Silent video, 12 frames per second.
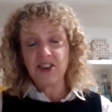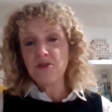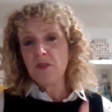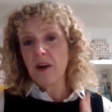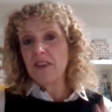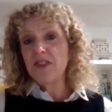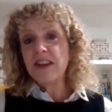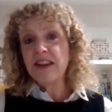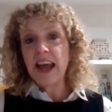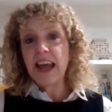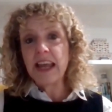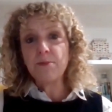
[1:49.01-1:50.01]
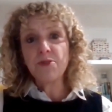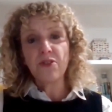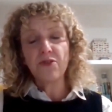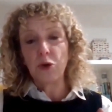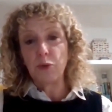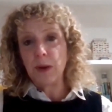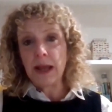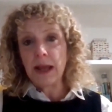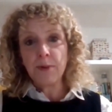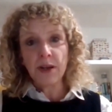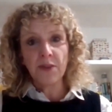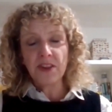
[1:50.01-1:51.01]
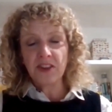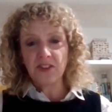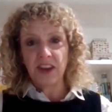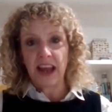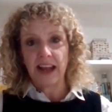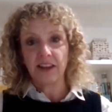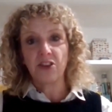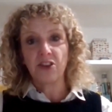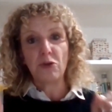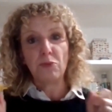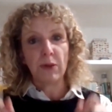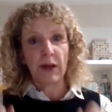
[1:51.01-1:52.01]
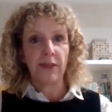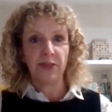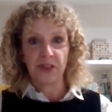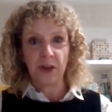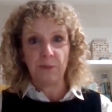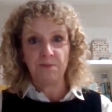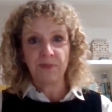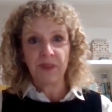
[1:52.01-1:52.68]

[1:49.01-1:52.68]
you write the names of your people on the sticks and you plant them.